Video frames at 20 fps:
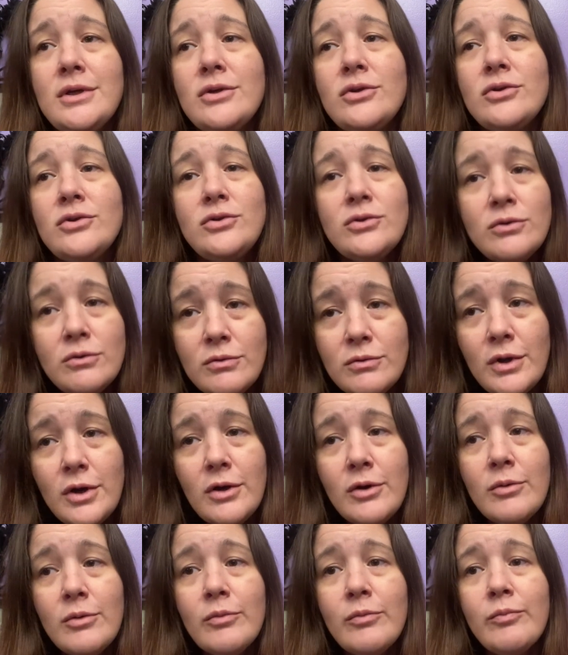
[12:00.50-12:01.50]
do
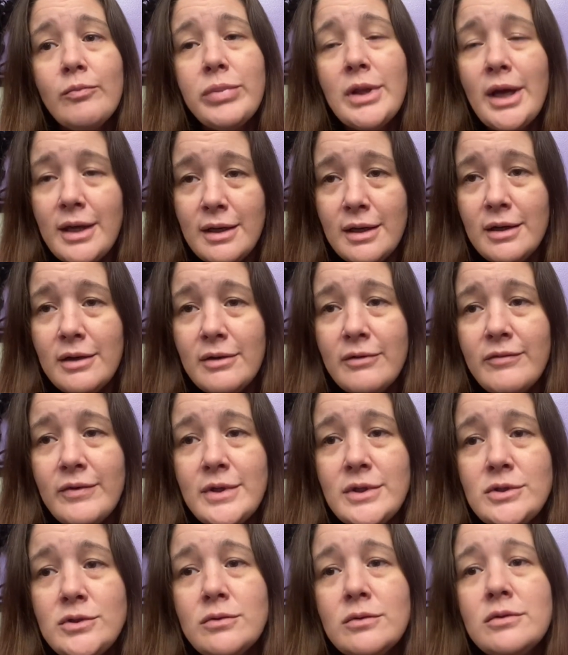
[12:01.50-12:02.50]
know blind
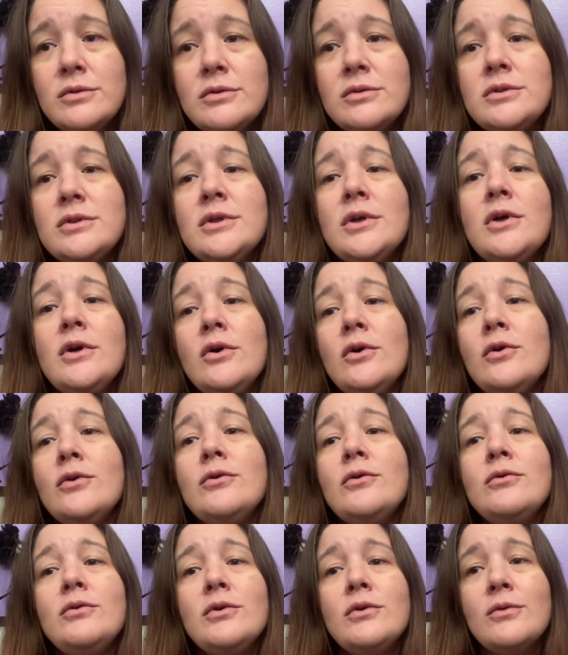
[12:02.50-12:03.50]
individuals
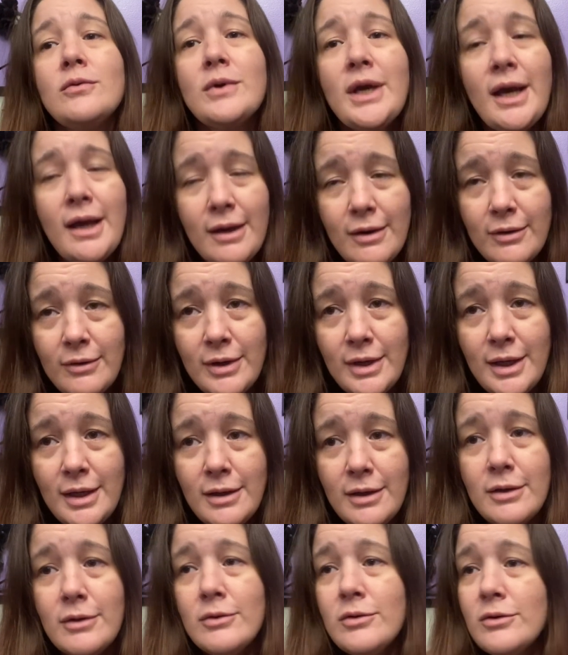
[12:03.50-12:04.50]
who do carry,
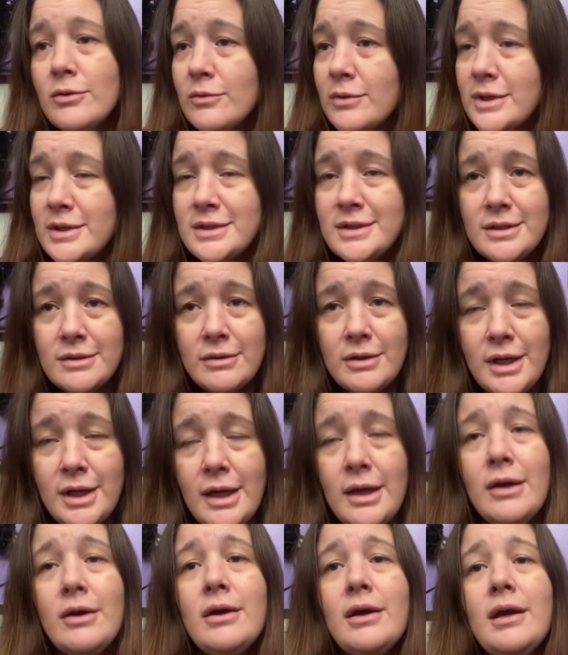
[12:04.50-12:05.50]
do concealed
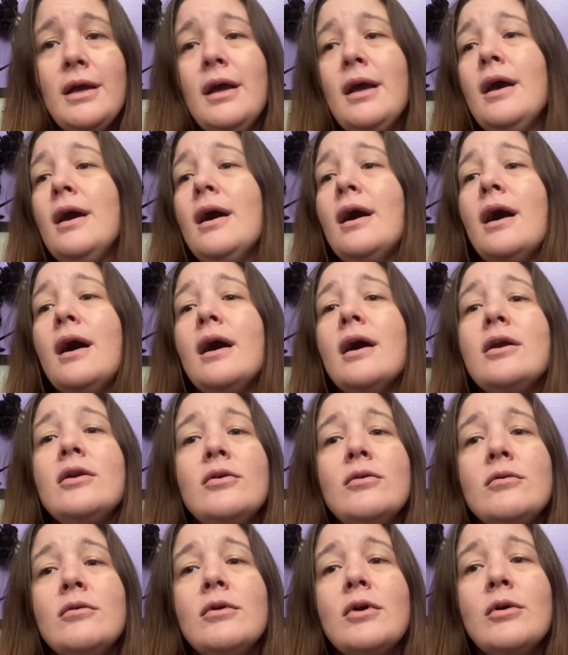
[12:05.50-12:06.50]
carry. I
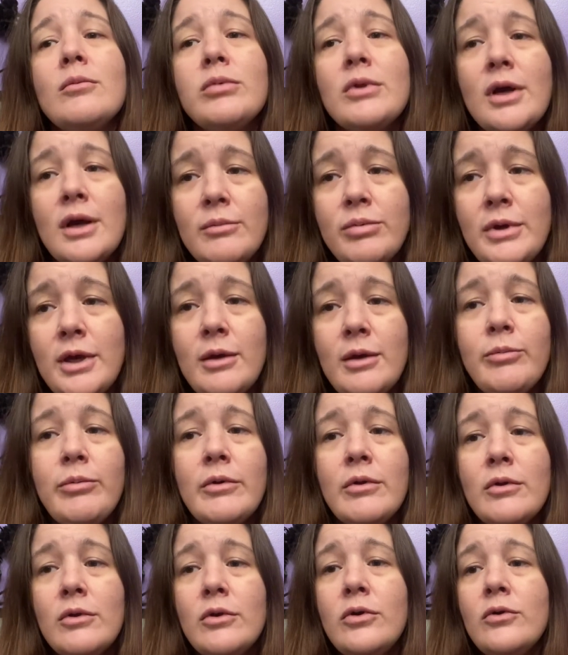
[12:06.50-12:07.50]
do know blind
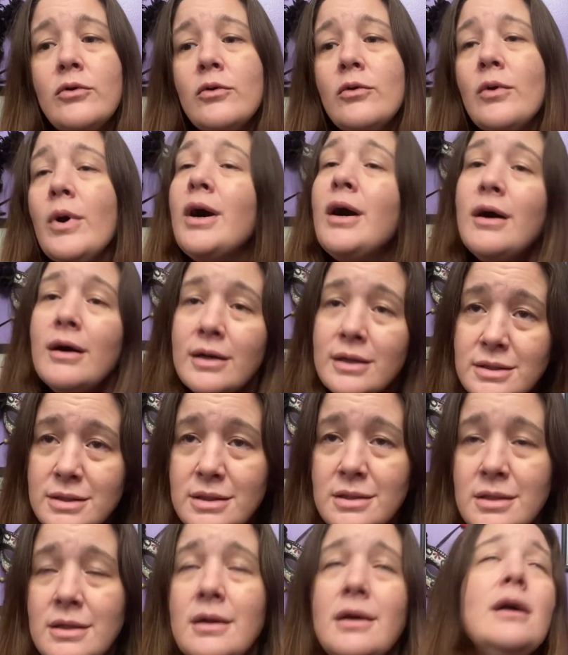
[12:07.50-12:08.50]
people who
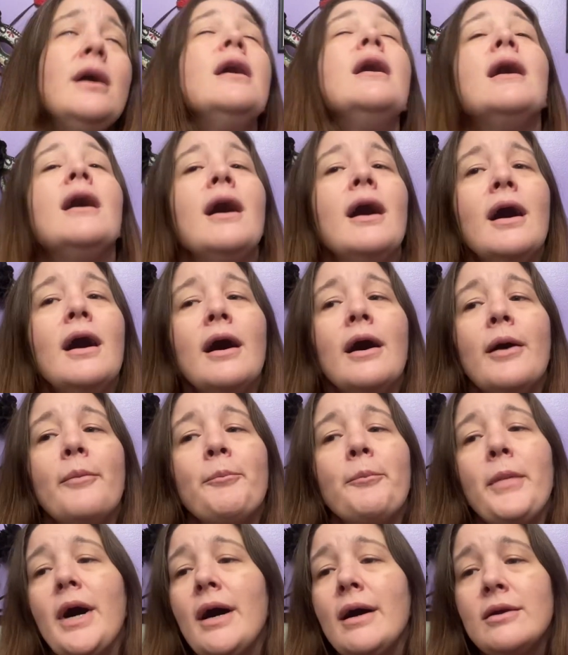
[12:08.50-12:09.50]
hunt.
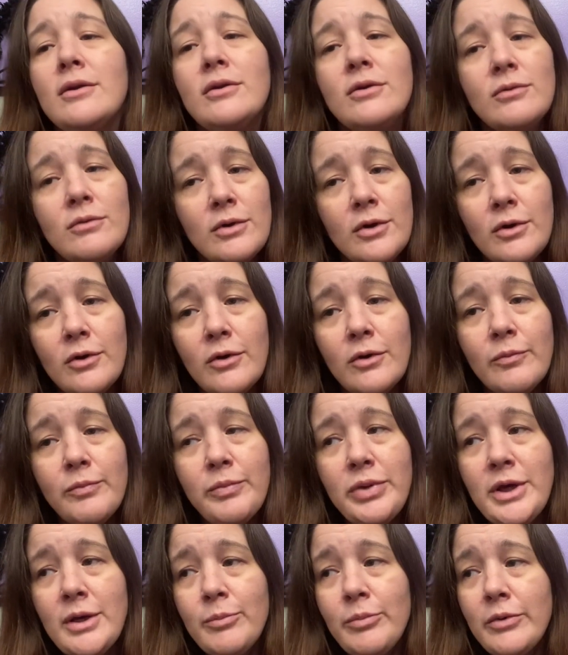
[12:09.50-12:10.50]
I do know
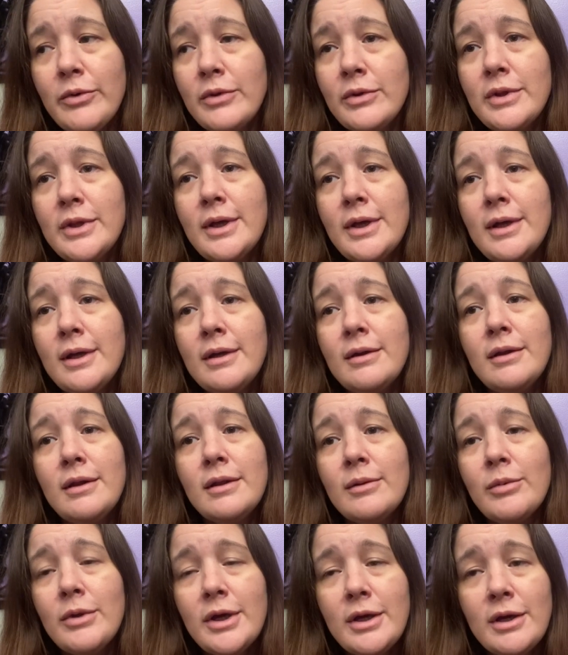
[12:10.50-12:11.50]
people that in
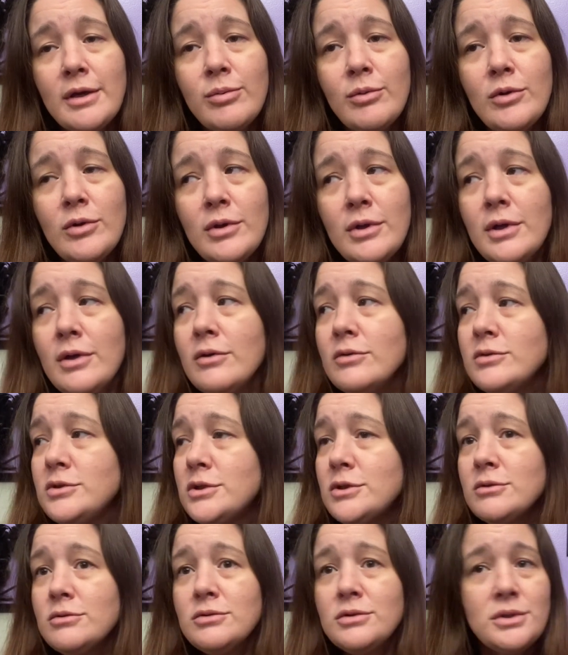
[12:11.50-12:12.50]
the blind community who
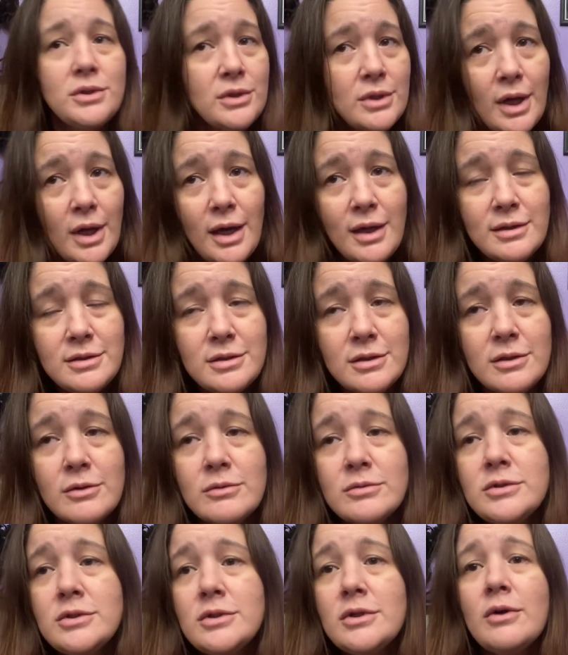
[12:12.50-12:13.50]
choose not
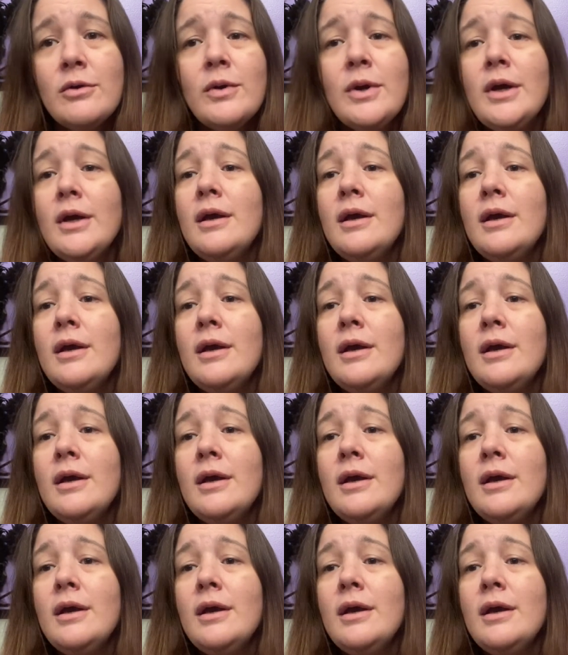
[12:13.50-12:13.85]
to. So